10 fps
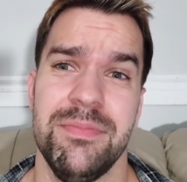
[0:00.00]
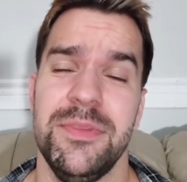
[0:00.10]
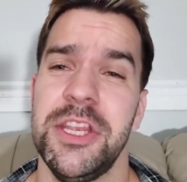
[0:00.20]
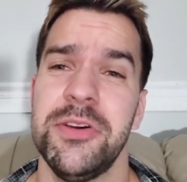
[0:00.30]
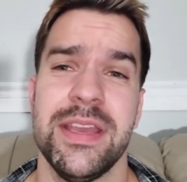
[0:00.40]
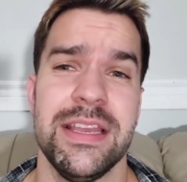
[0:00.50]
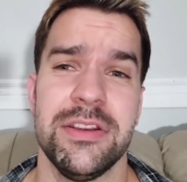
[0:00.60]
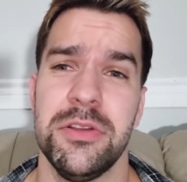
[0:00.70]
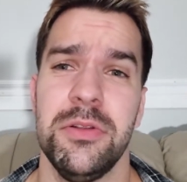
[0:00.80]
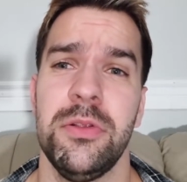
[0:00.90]
Nidoking
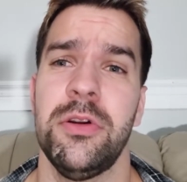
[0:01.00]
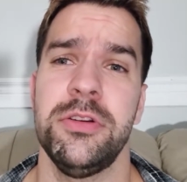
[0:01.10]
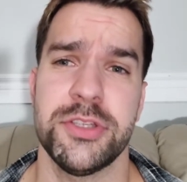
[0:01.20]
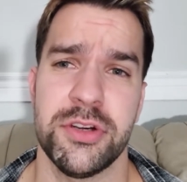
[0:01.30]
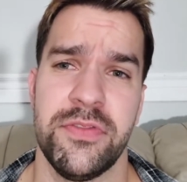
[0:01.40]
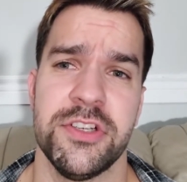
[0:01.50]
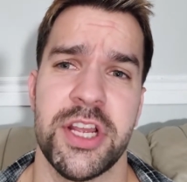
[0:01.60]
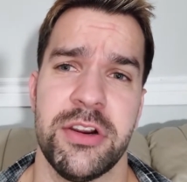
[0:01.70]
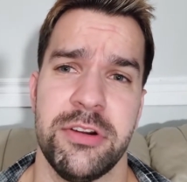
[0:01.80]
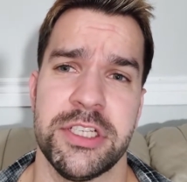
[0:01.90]
couldn't learn Surf in
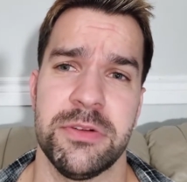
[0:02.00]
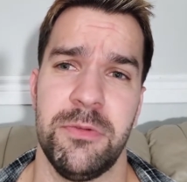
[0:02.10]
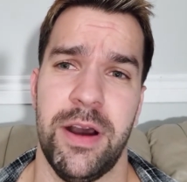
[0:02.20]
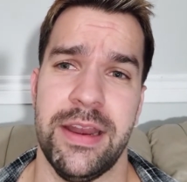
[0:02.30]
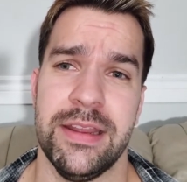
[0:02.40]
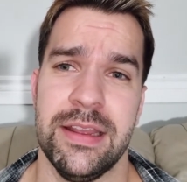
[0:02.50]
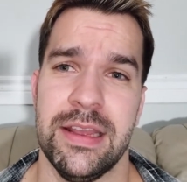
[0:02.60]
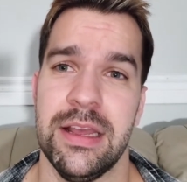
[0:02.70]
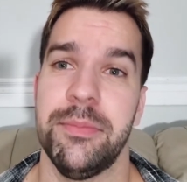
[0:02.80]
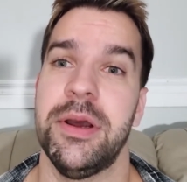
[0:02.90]
Generation 1,
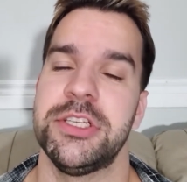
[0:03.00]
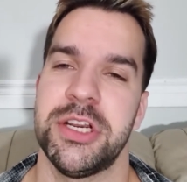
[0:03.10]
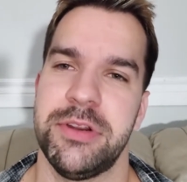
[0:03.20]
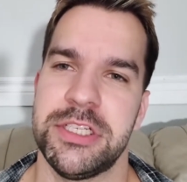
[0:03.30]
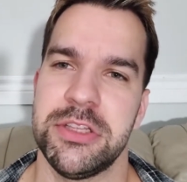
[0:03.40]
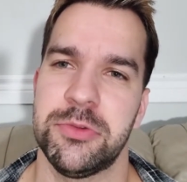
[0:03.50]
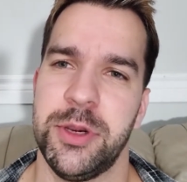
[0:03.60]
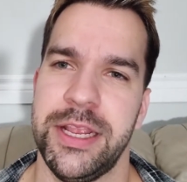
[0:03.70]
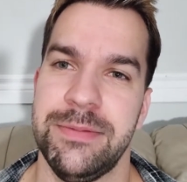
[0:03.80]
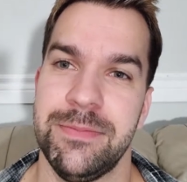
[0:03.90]
but in Generation 3,